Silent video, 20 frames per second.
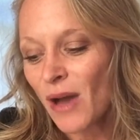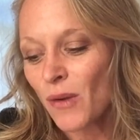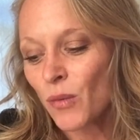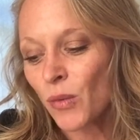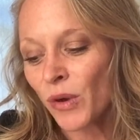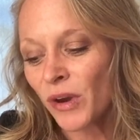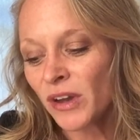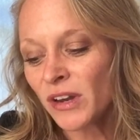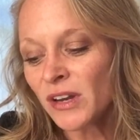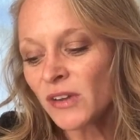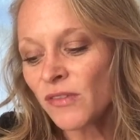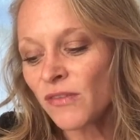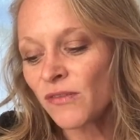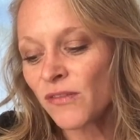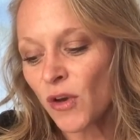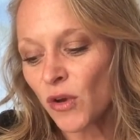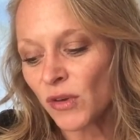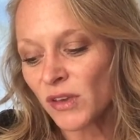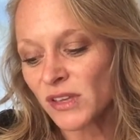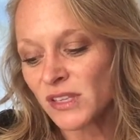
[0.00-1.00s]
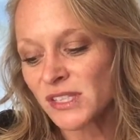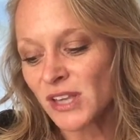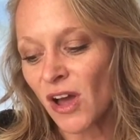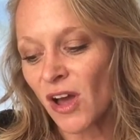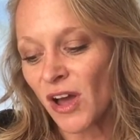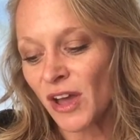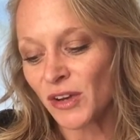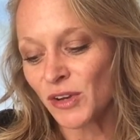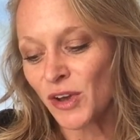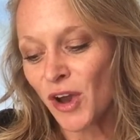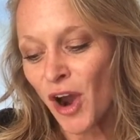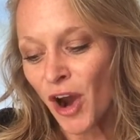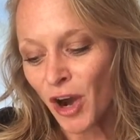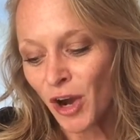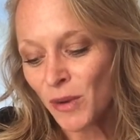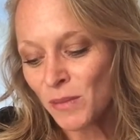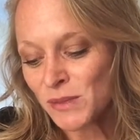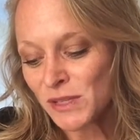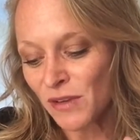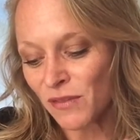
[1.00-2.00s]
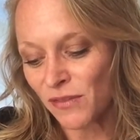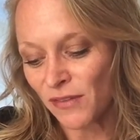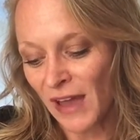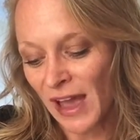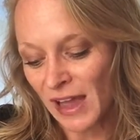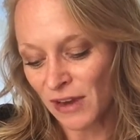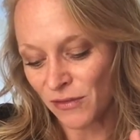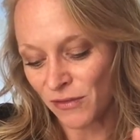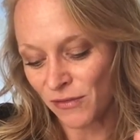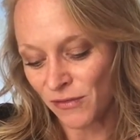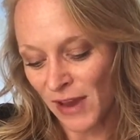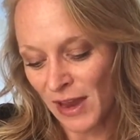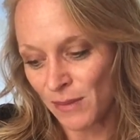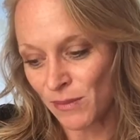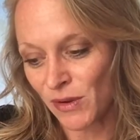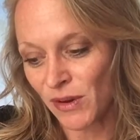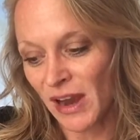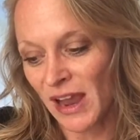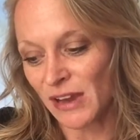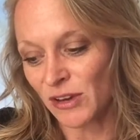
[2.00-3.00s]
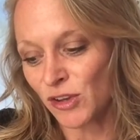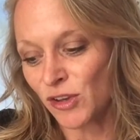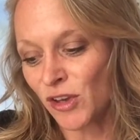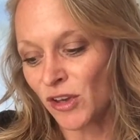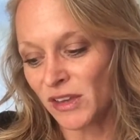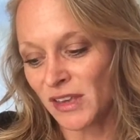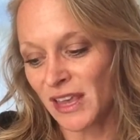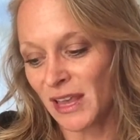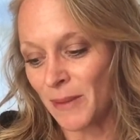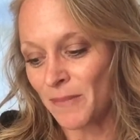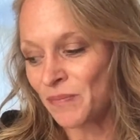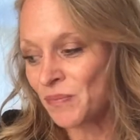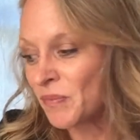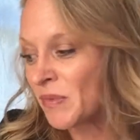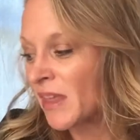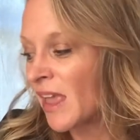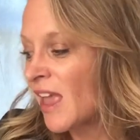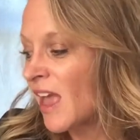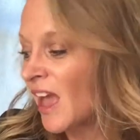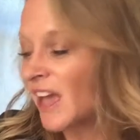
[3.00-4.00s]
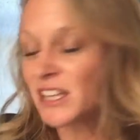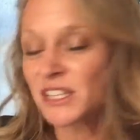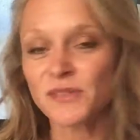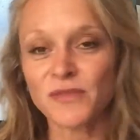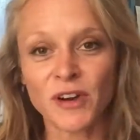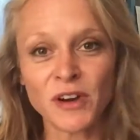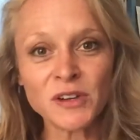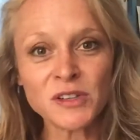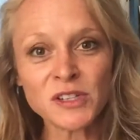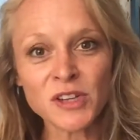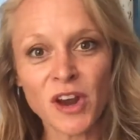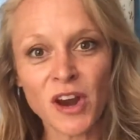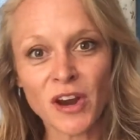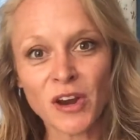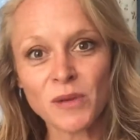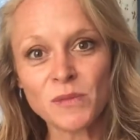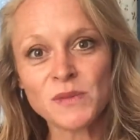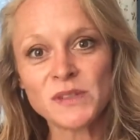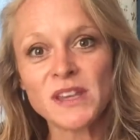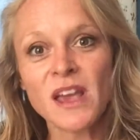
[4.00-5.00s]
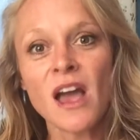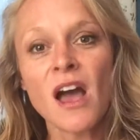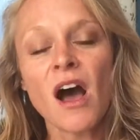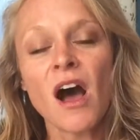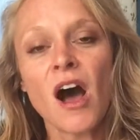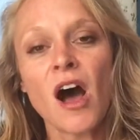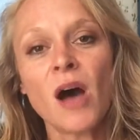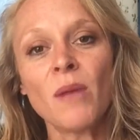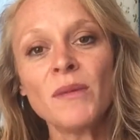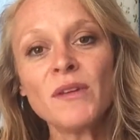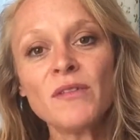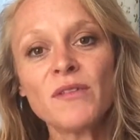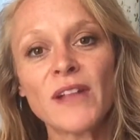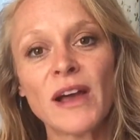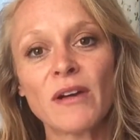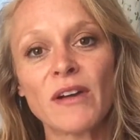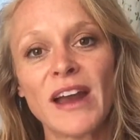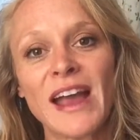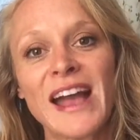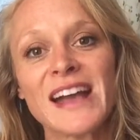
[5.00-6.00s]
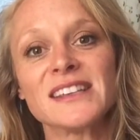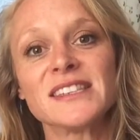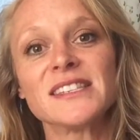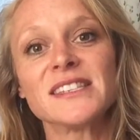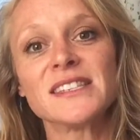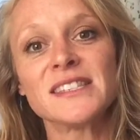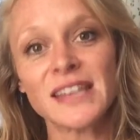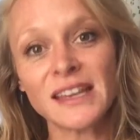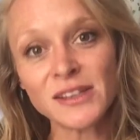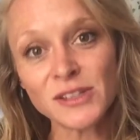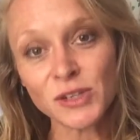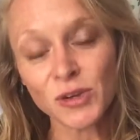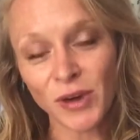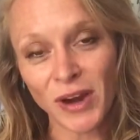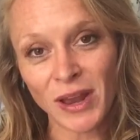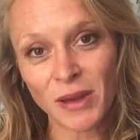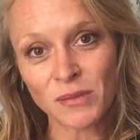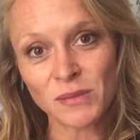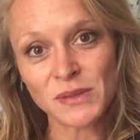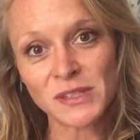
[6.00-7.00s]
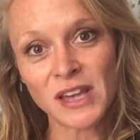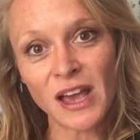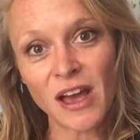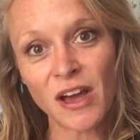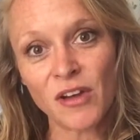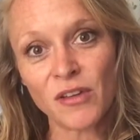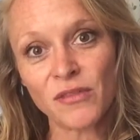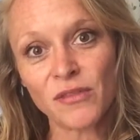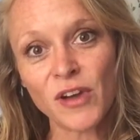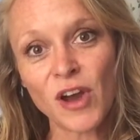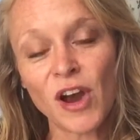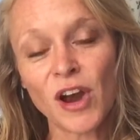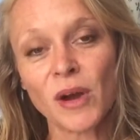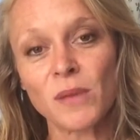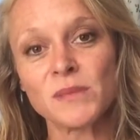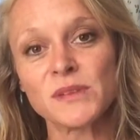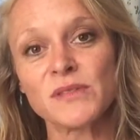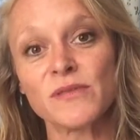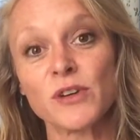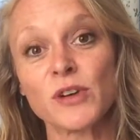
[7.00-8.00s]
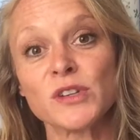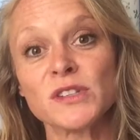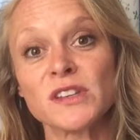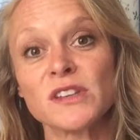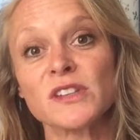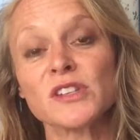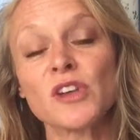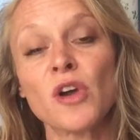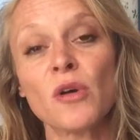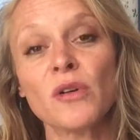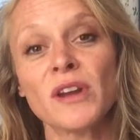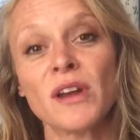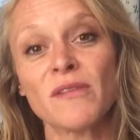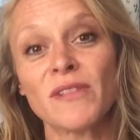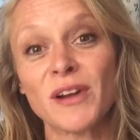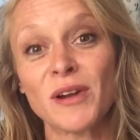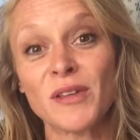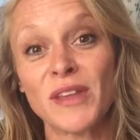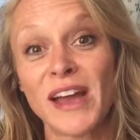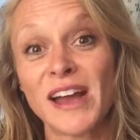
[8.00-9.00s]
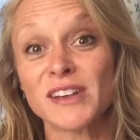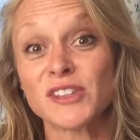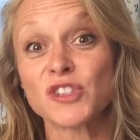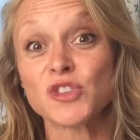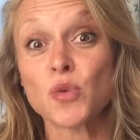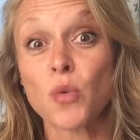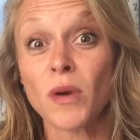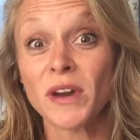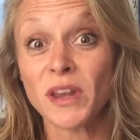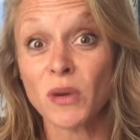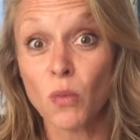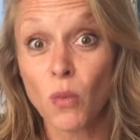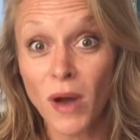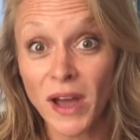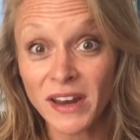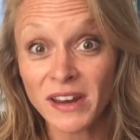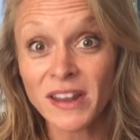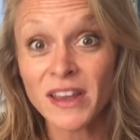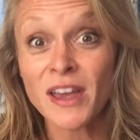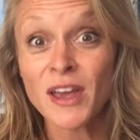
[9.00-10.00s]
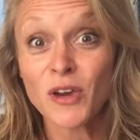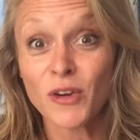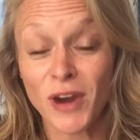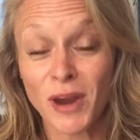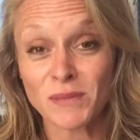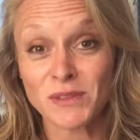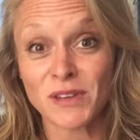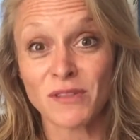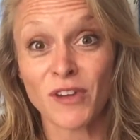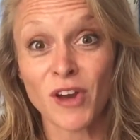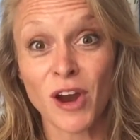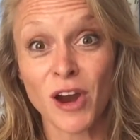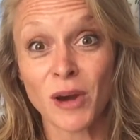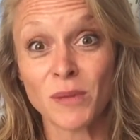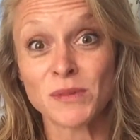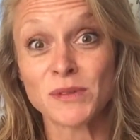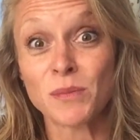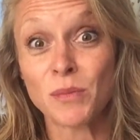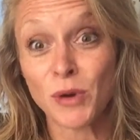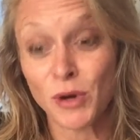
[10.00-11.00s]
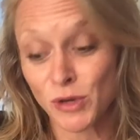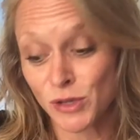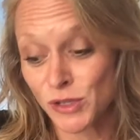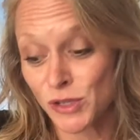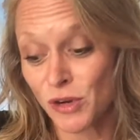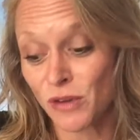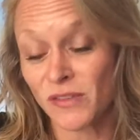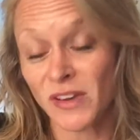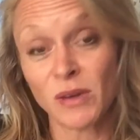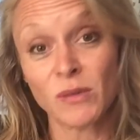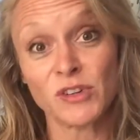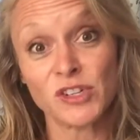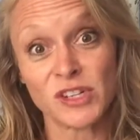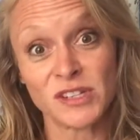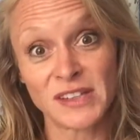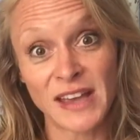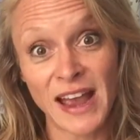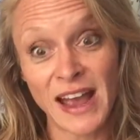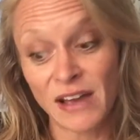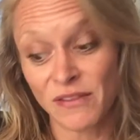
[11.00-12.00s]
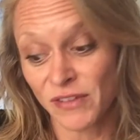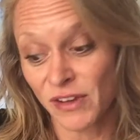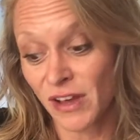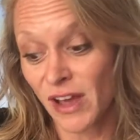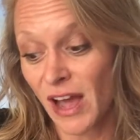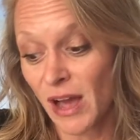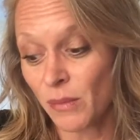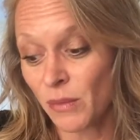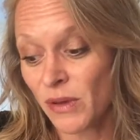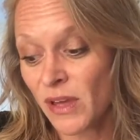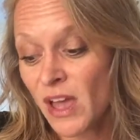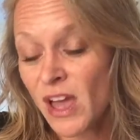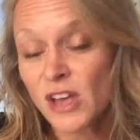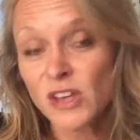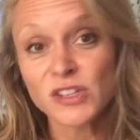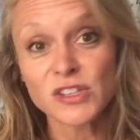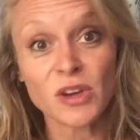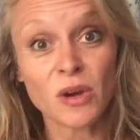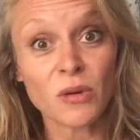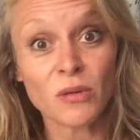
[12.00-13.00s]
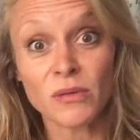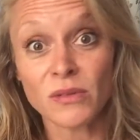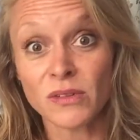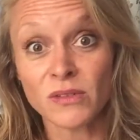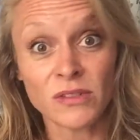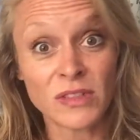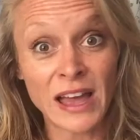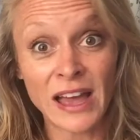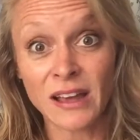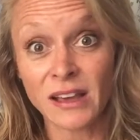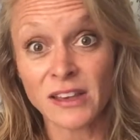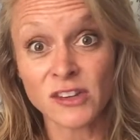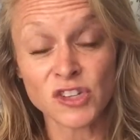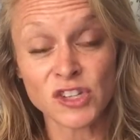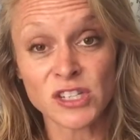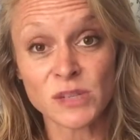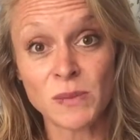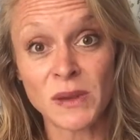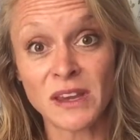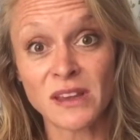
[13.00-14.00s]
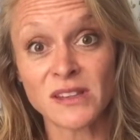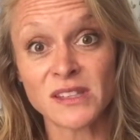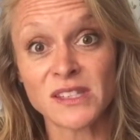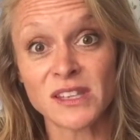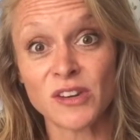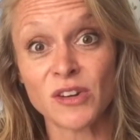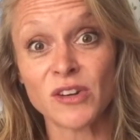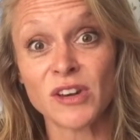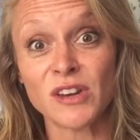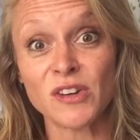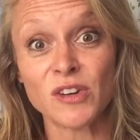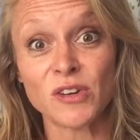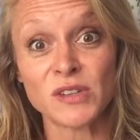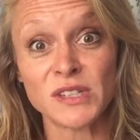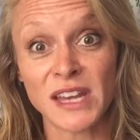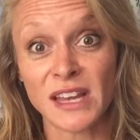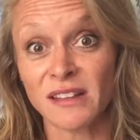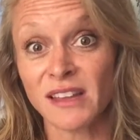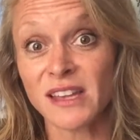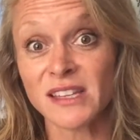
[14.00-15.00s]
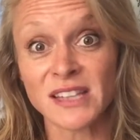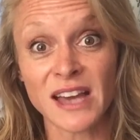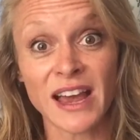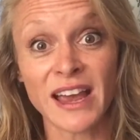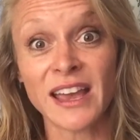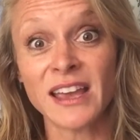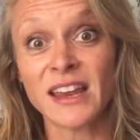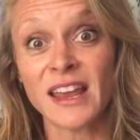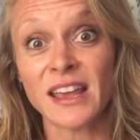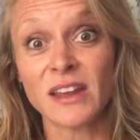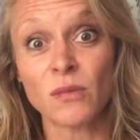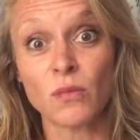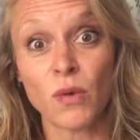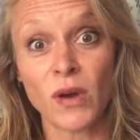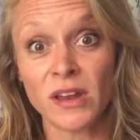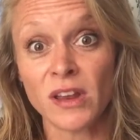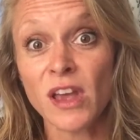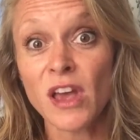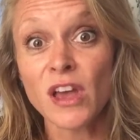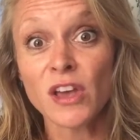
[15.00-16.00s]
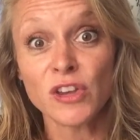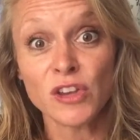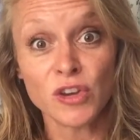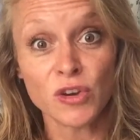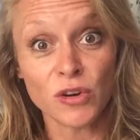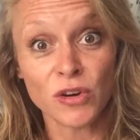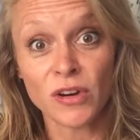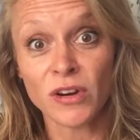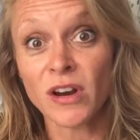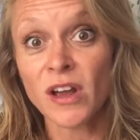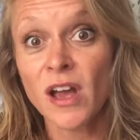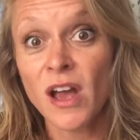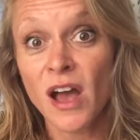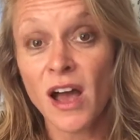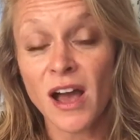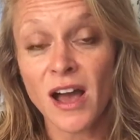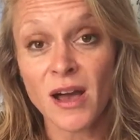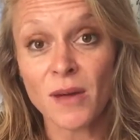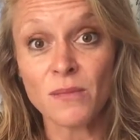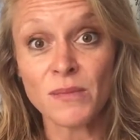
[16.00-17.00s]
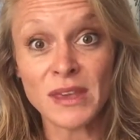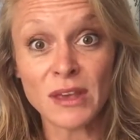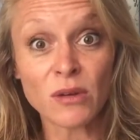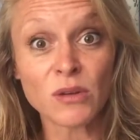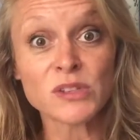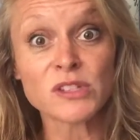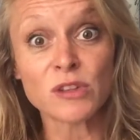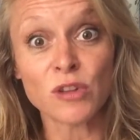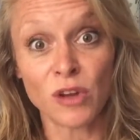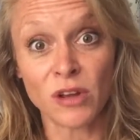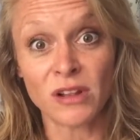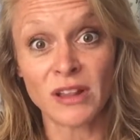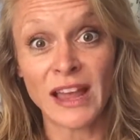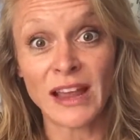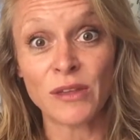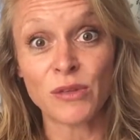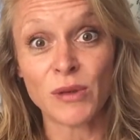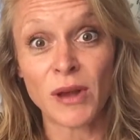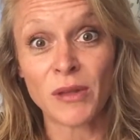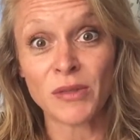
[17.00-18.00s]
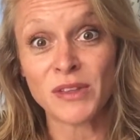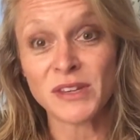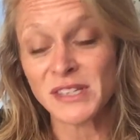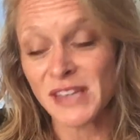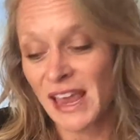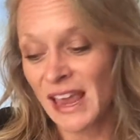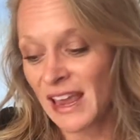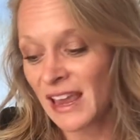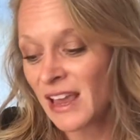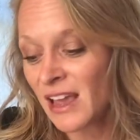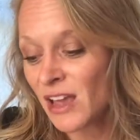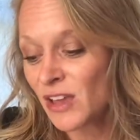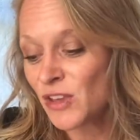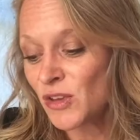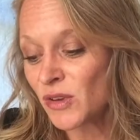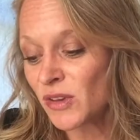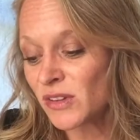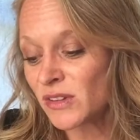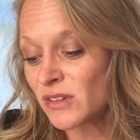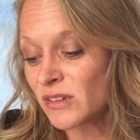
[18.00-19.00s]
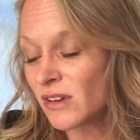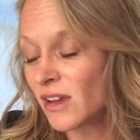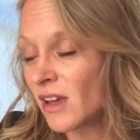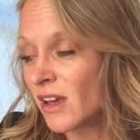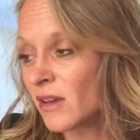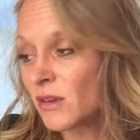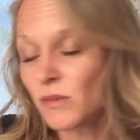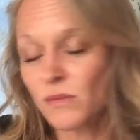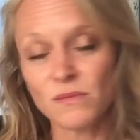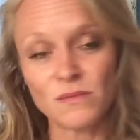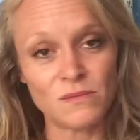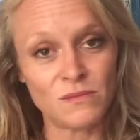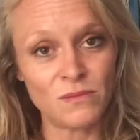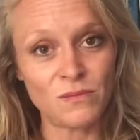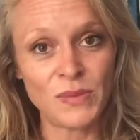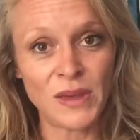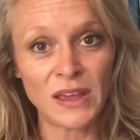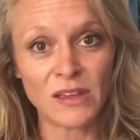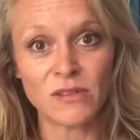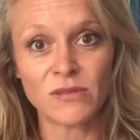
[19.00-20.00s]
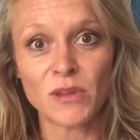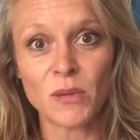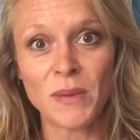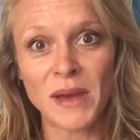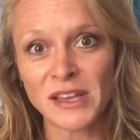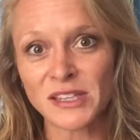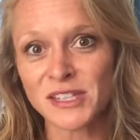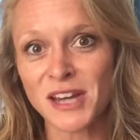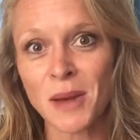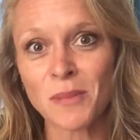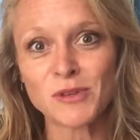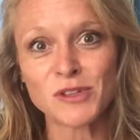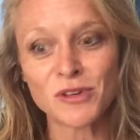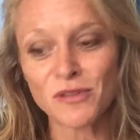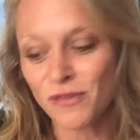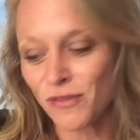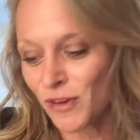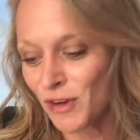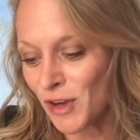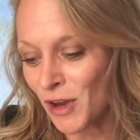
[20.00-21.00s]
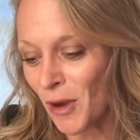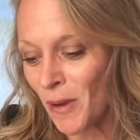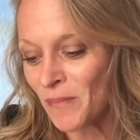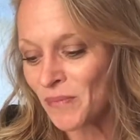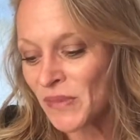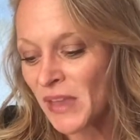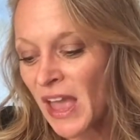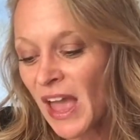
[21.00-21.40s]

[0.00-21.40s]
We're going to focus on carbs, fat, fiber, and cooking. As far as carbs, almond flour has 6 grams of carbs versus coconut flour that has 21 grams of carbs per serving, which is a half a cup. So that can just be considered in your daily diet and what your meals look like throughout the day. You can pick the best option for you.